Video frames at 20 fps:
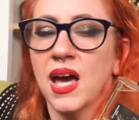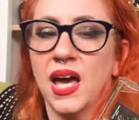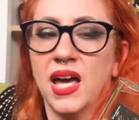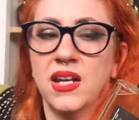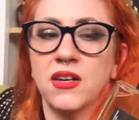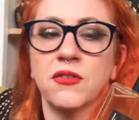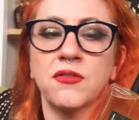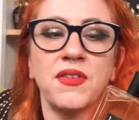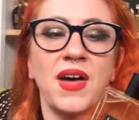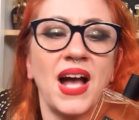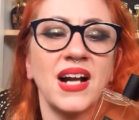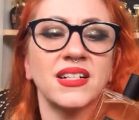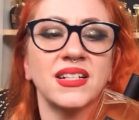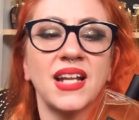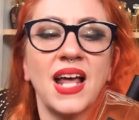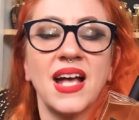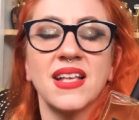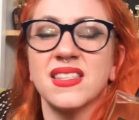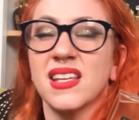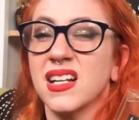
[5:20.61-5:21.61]
In fact, it
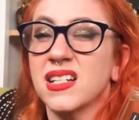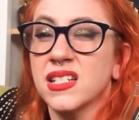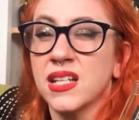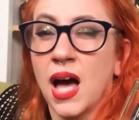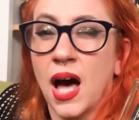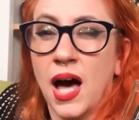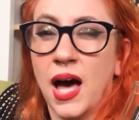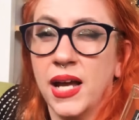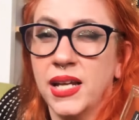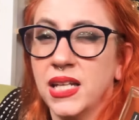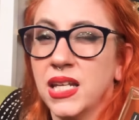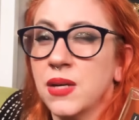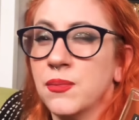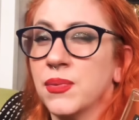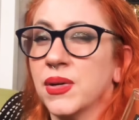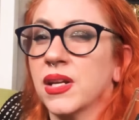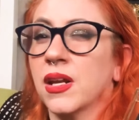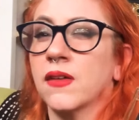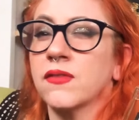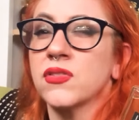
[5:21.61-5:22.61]
has a tiny
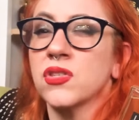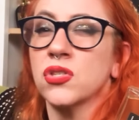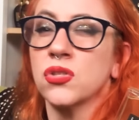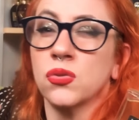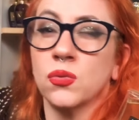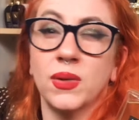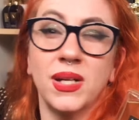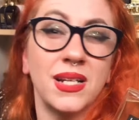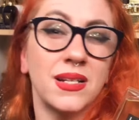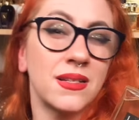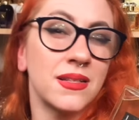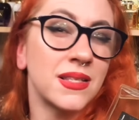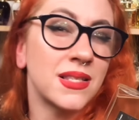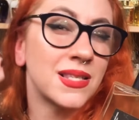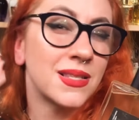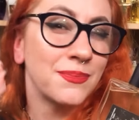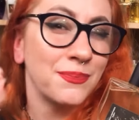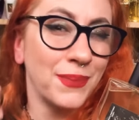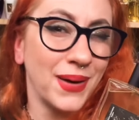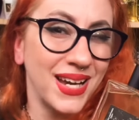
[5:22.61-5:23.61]
bit of sweet
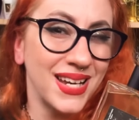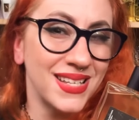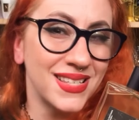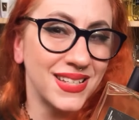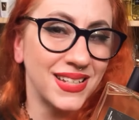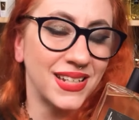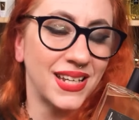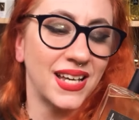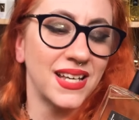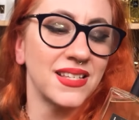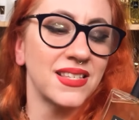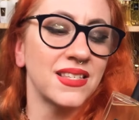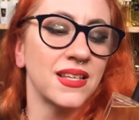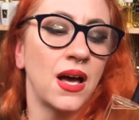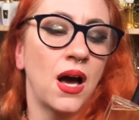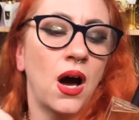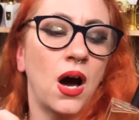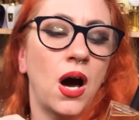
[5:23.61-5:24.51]
spiciness,